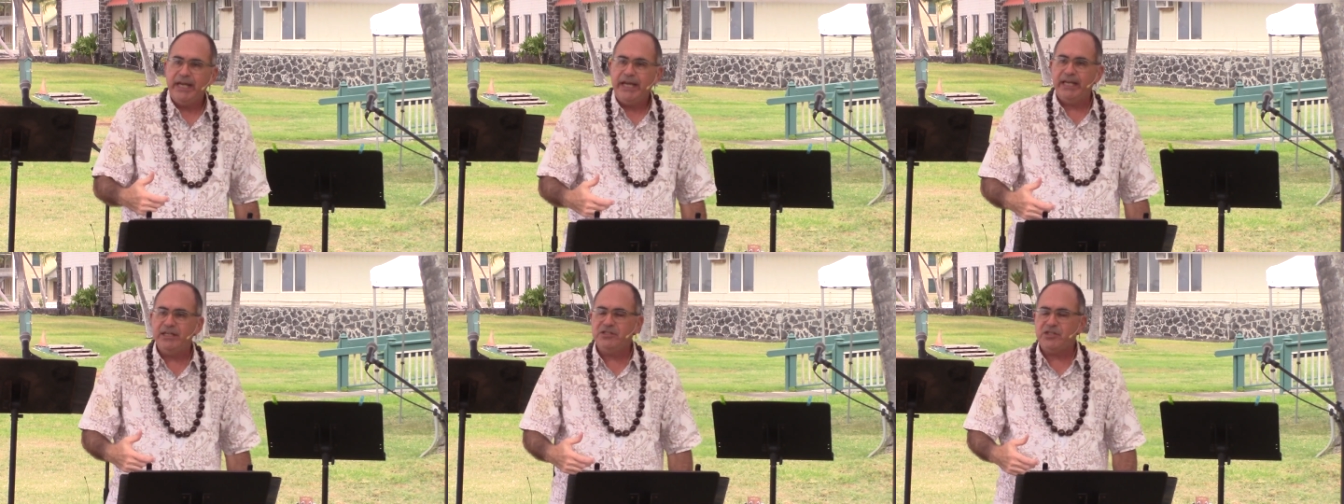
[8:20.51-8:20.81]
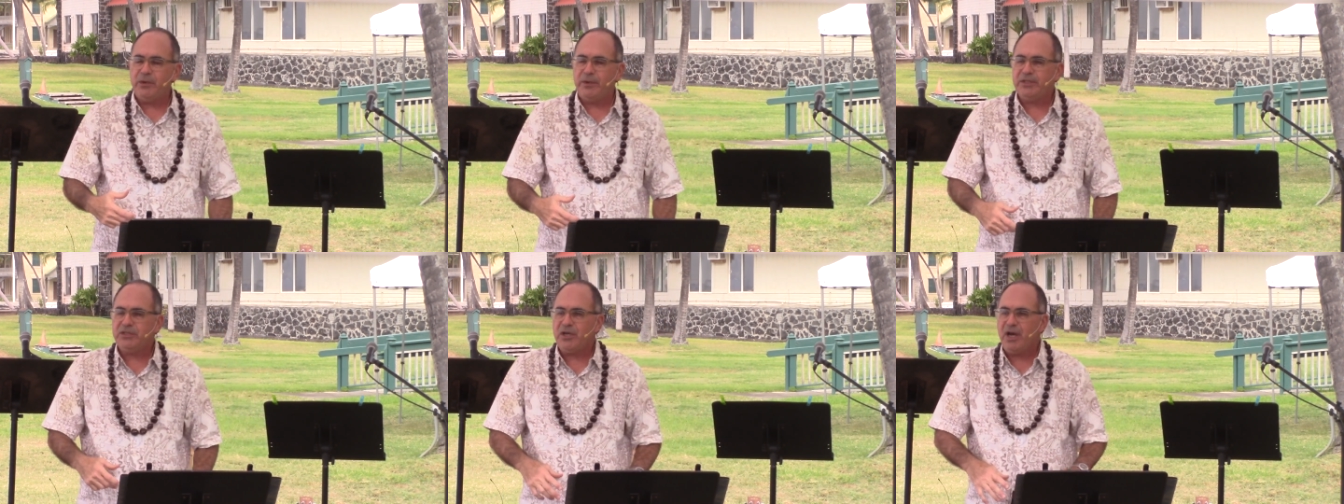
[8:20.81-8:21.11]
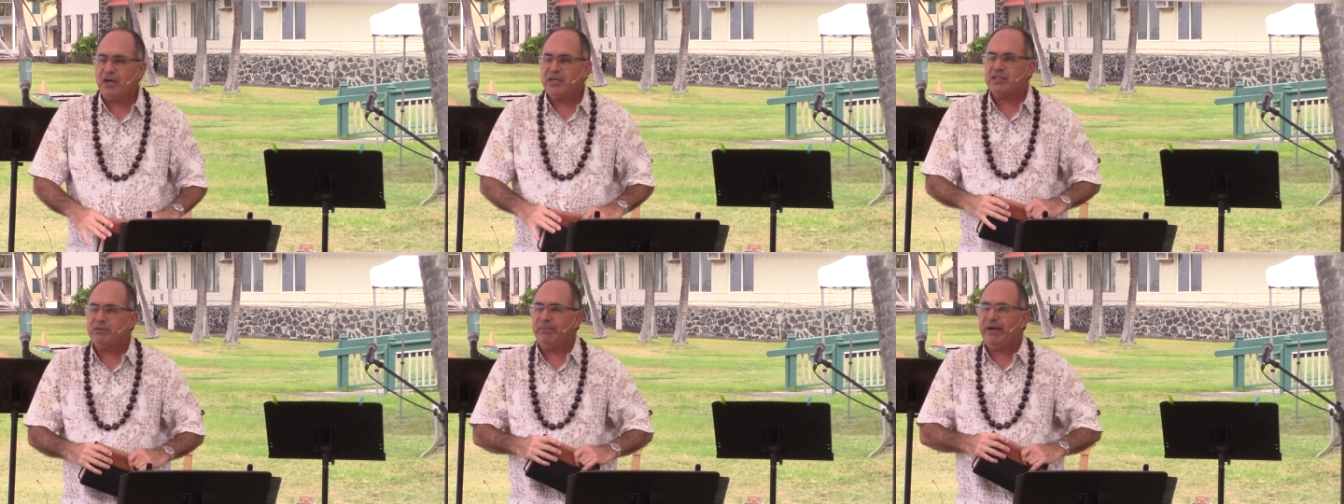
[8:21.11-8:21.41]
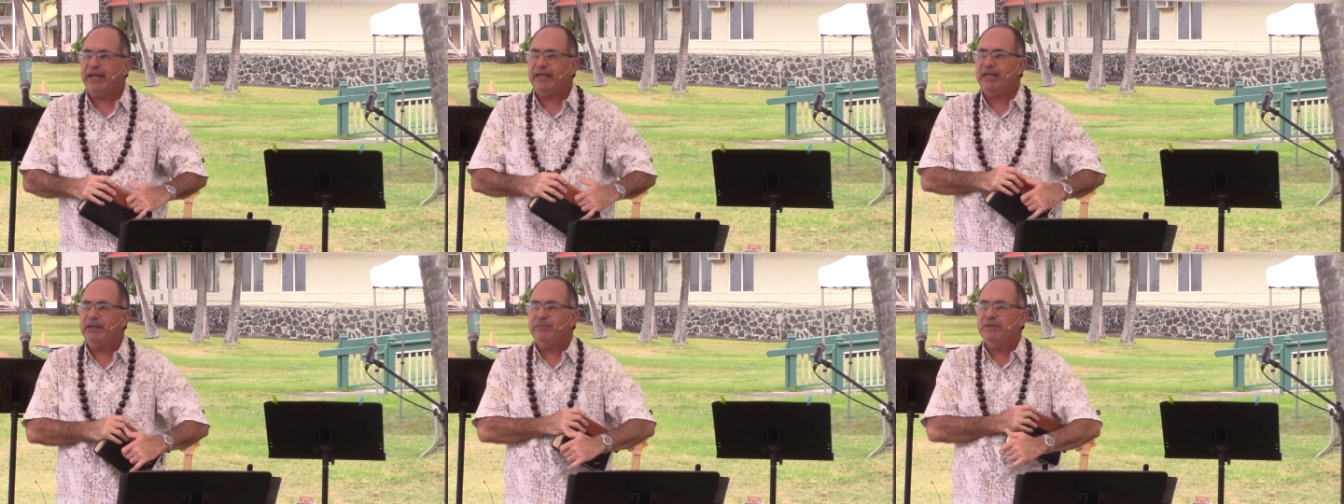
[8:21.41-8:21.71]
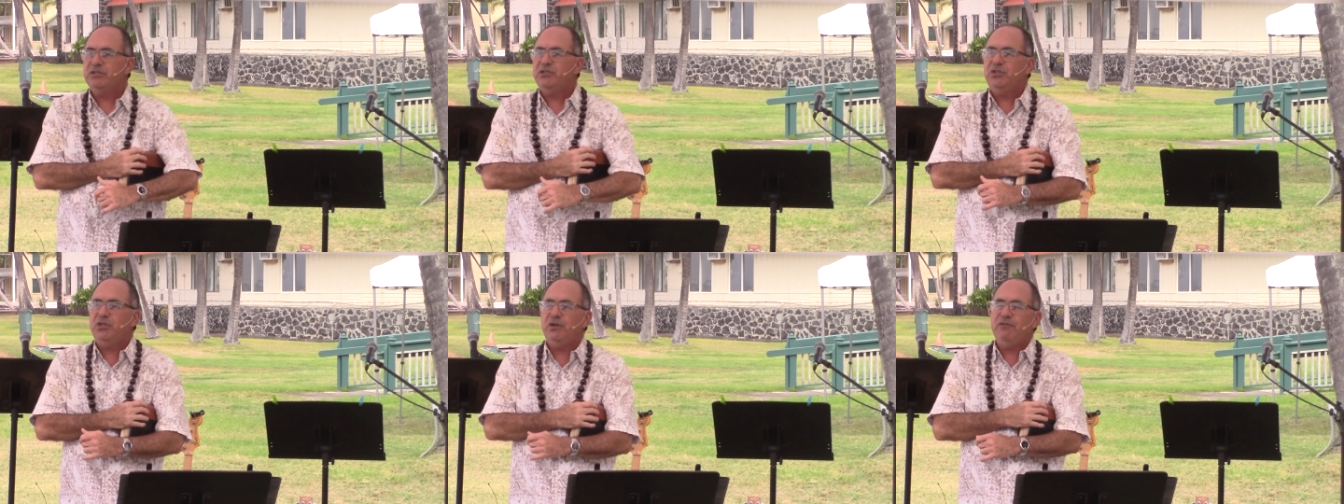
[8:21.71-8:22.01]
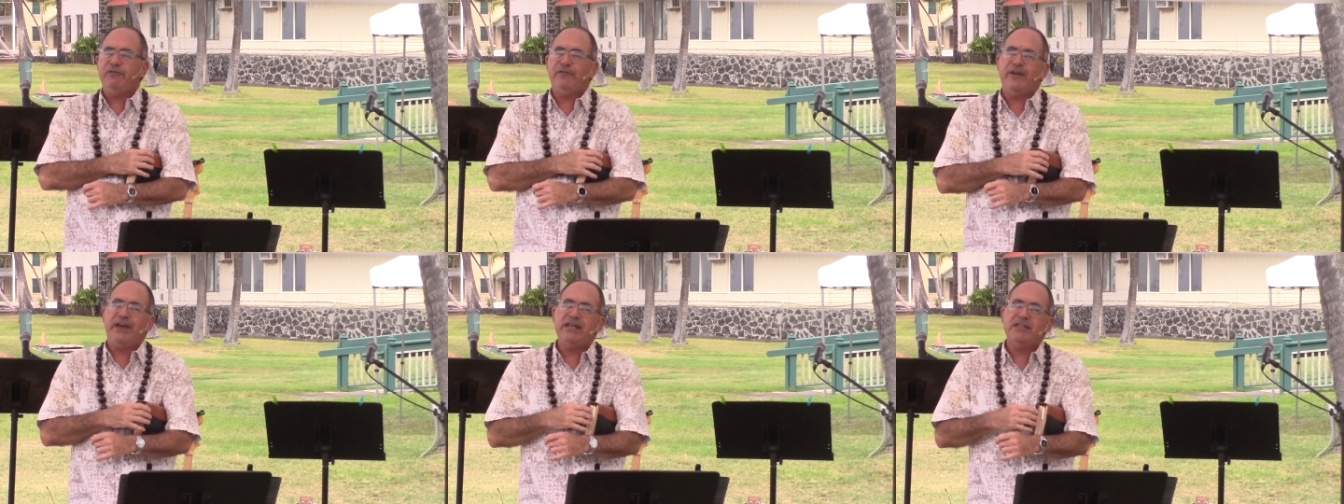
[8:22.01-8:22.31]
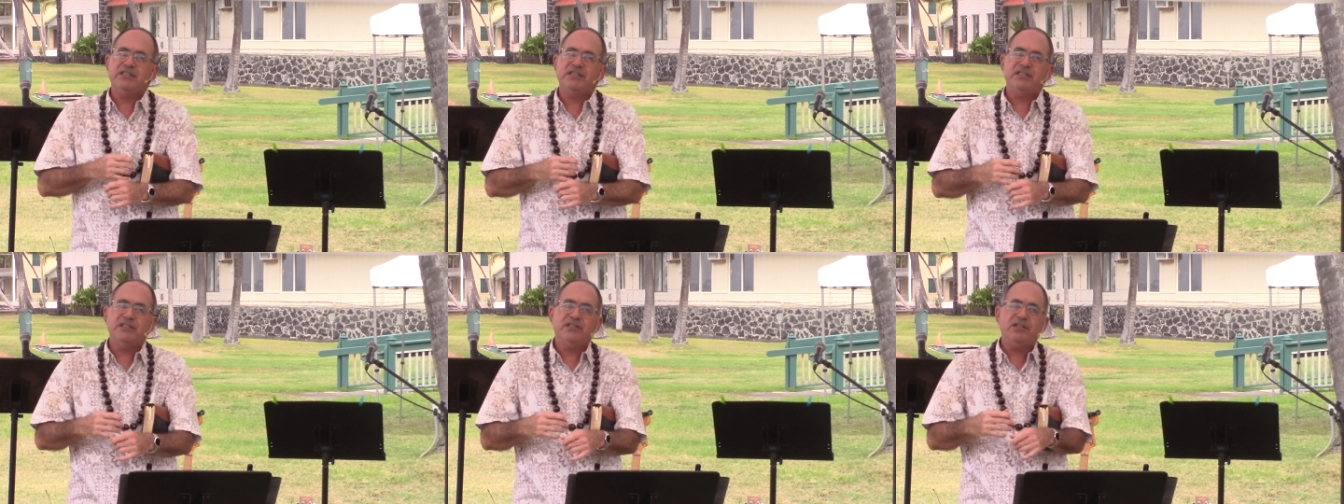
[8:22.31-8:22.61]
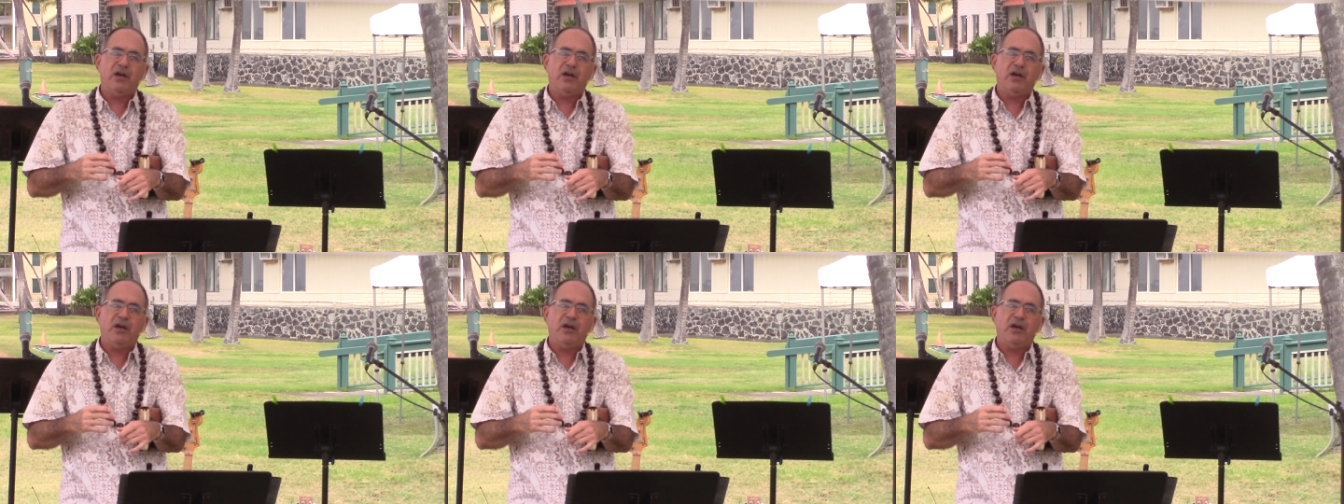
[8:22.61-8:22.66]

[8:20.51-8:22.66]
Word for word: And so it talks about him in two phases.